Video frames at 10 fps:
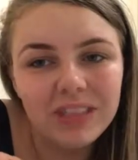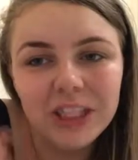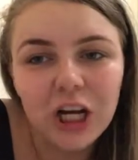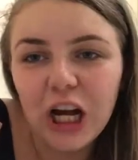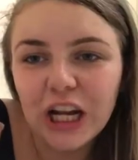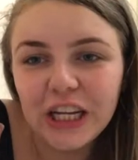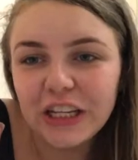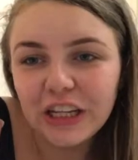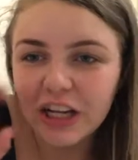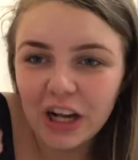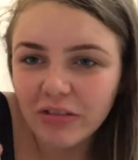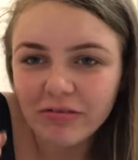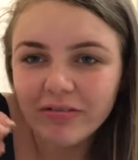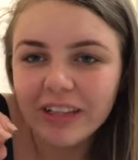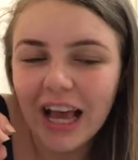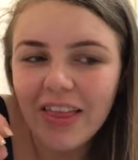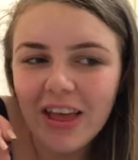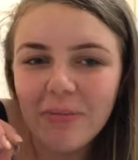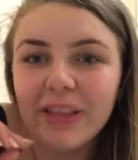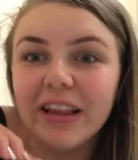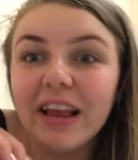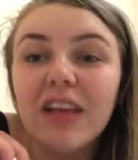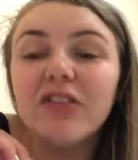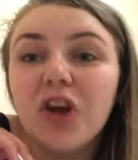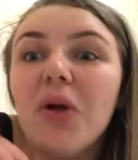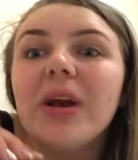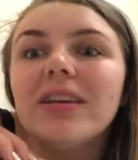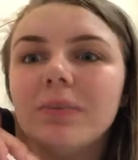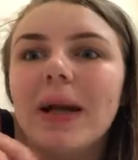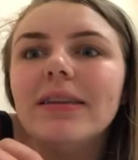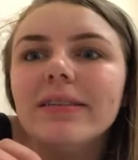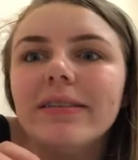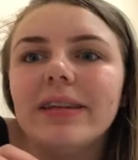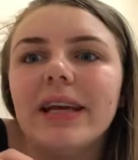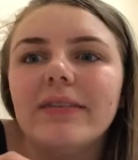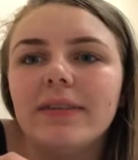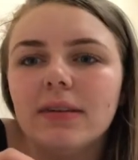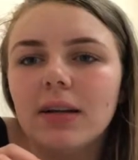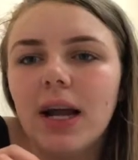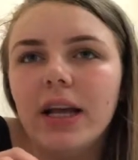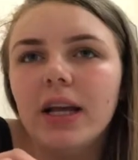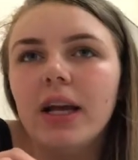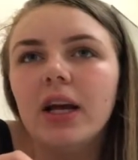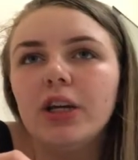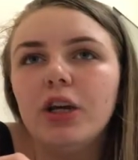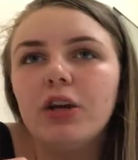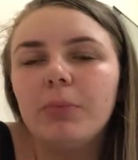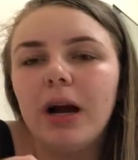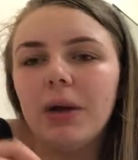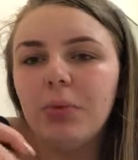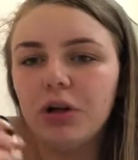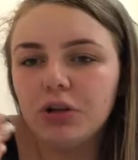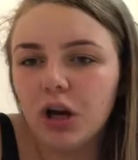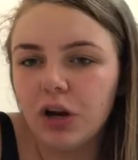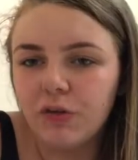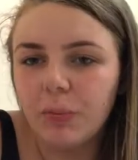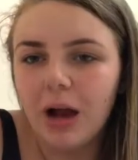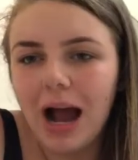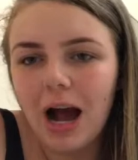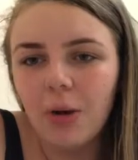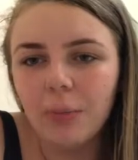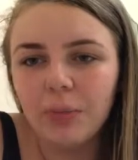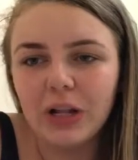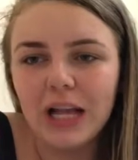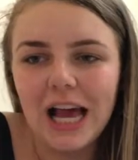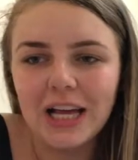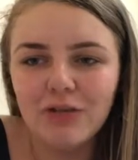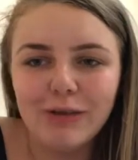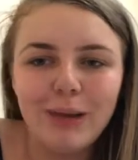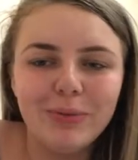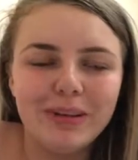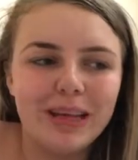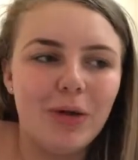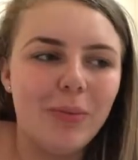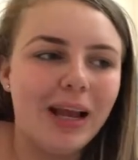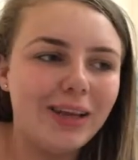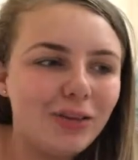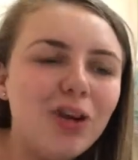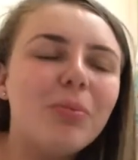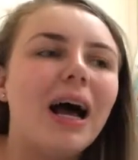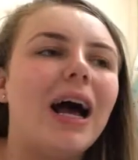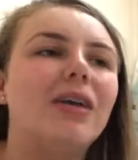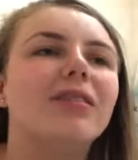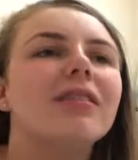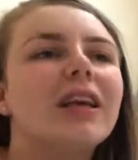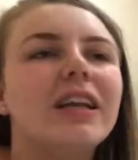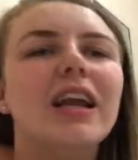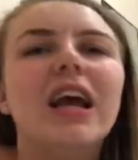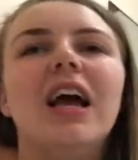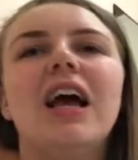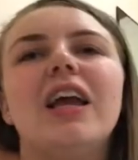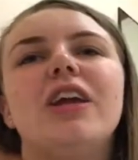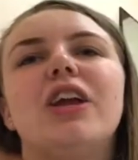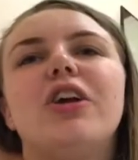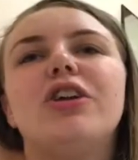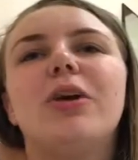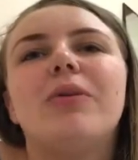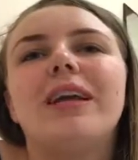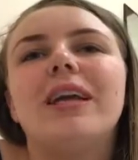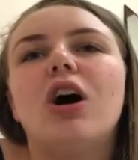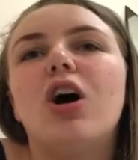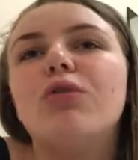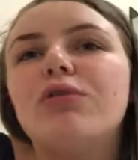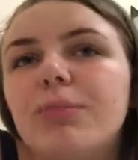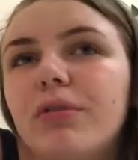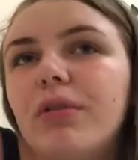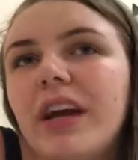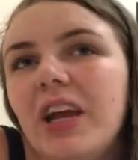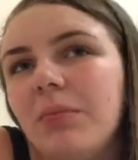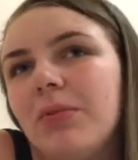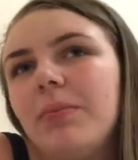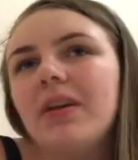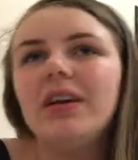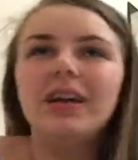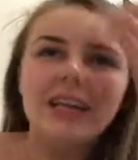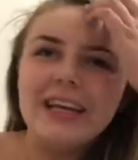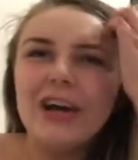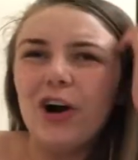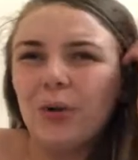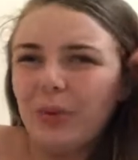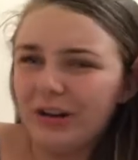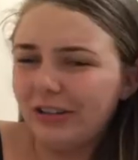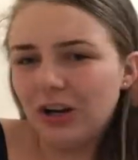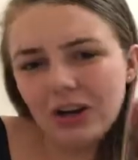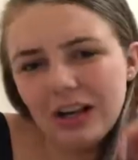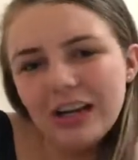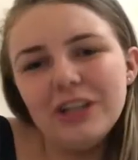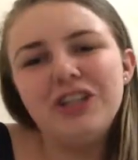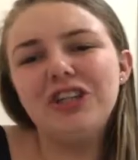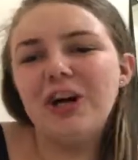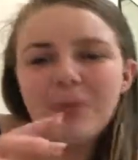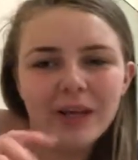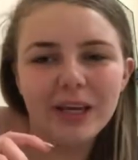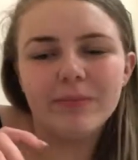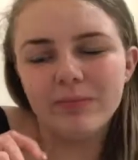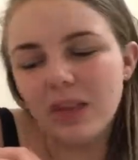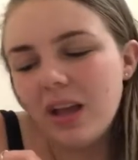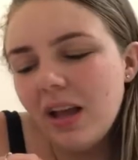you know, you, you don't get them, and they're, they're so expensive, and like you could buy a bar of chocolate for a pound, but like grapes and that will be like two pounds, and you know, you don't want to eat a whole tub of grapes, but you can eat a whole bar of chocolate. Do you know what I mean?